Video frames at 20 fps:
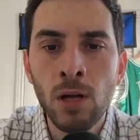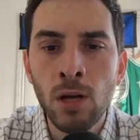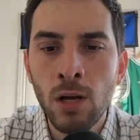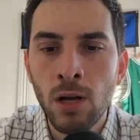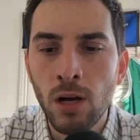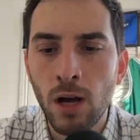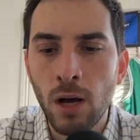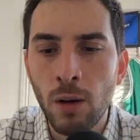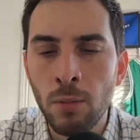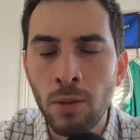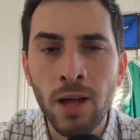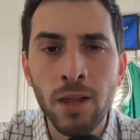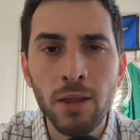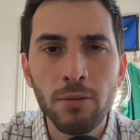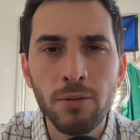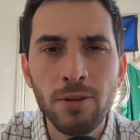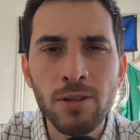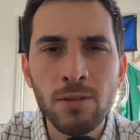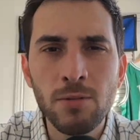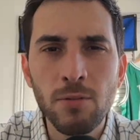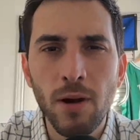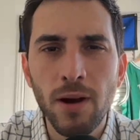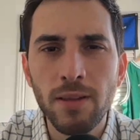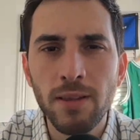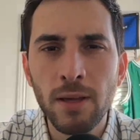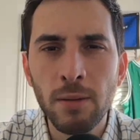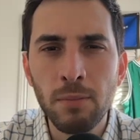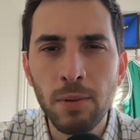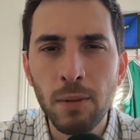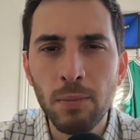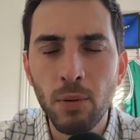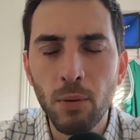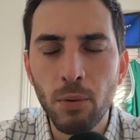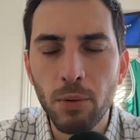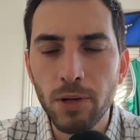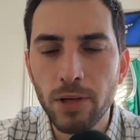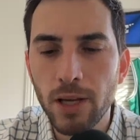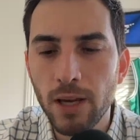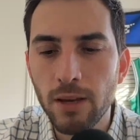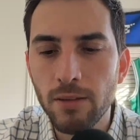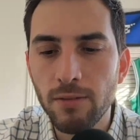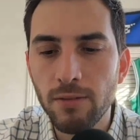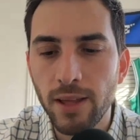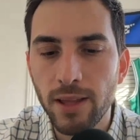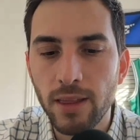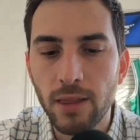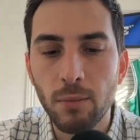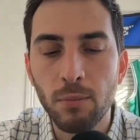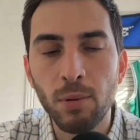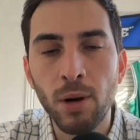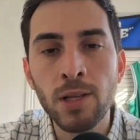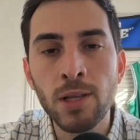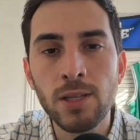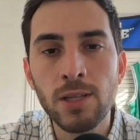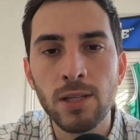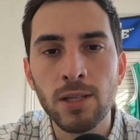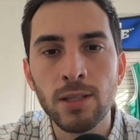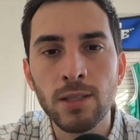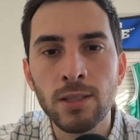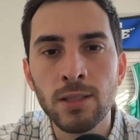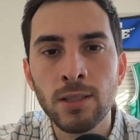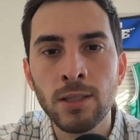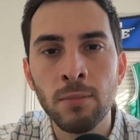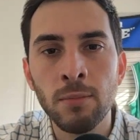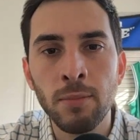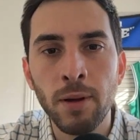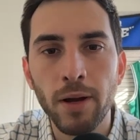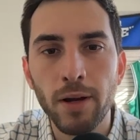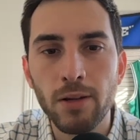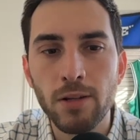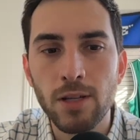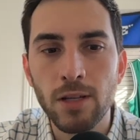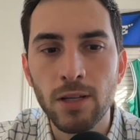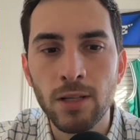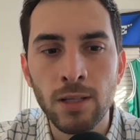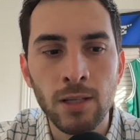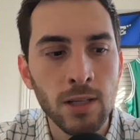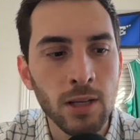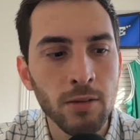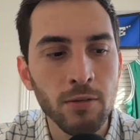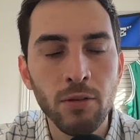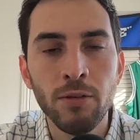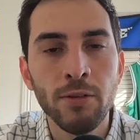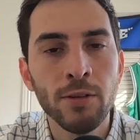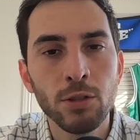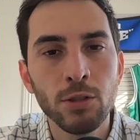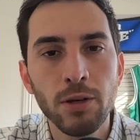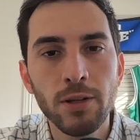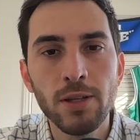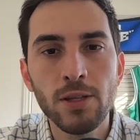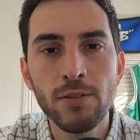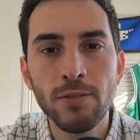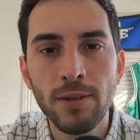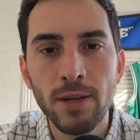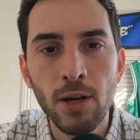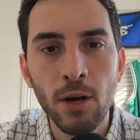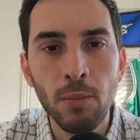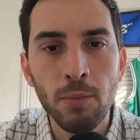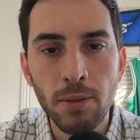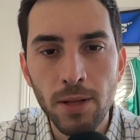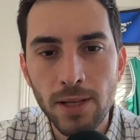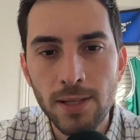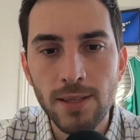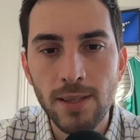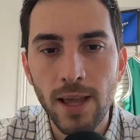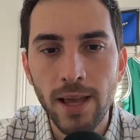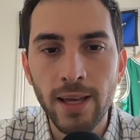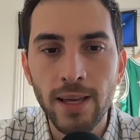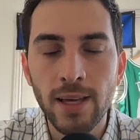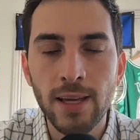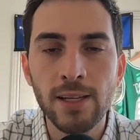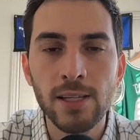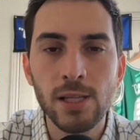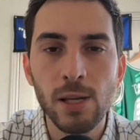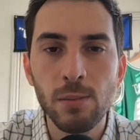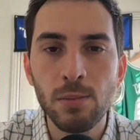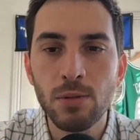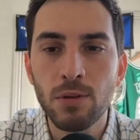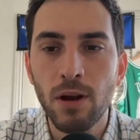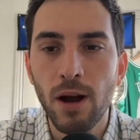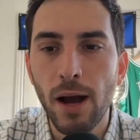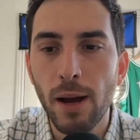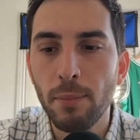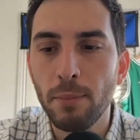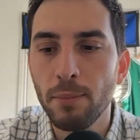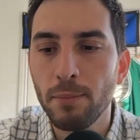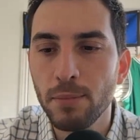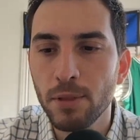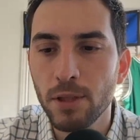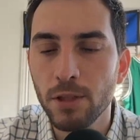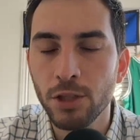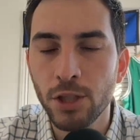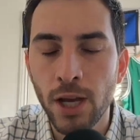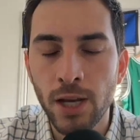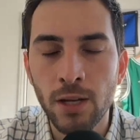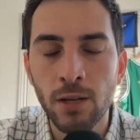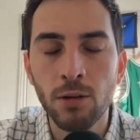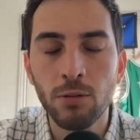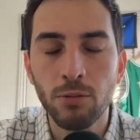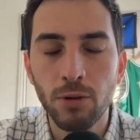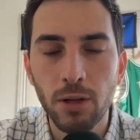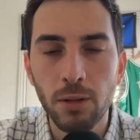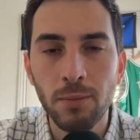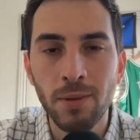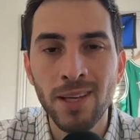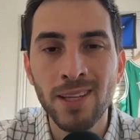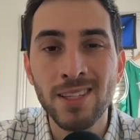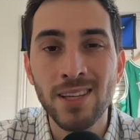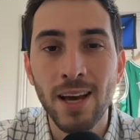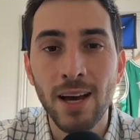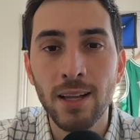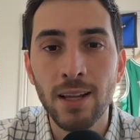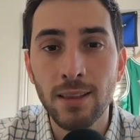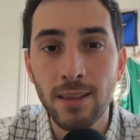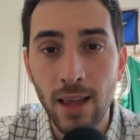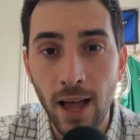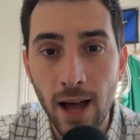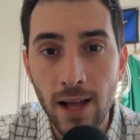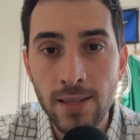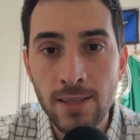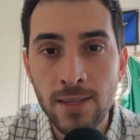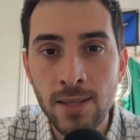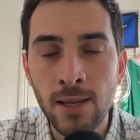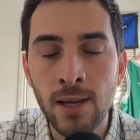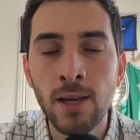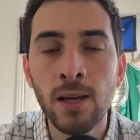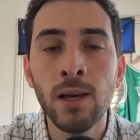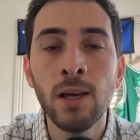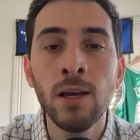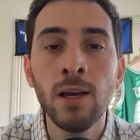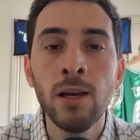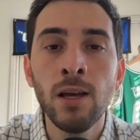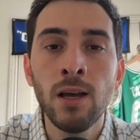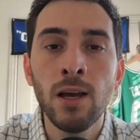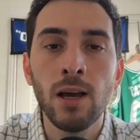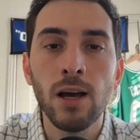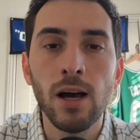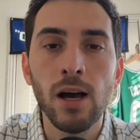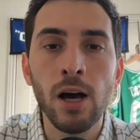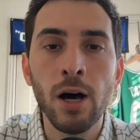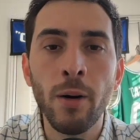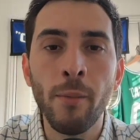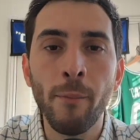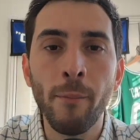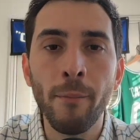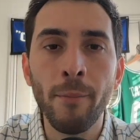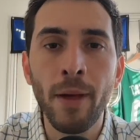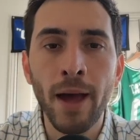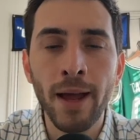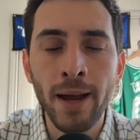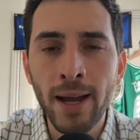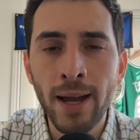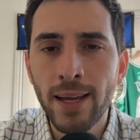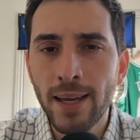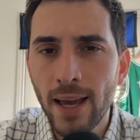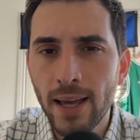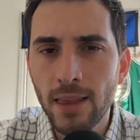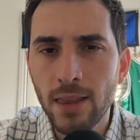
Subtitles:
a lot of the reasons why I think people would give like the Brunson comparison. And if you enjoyed this video, please like and subscribe to the channel. It really means a lot. And I get the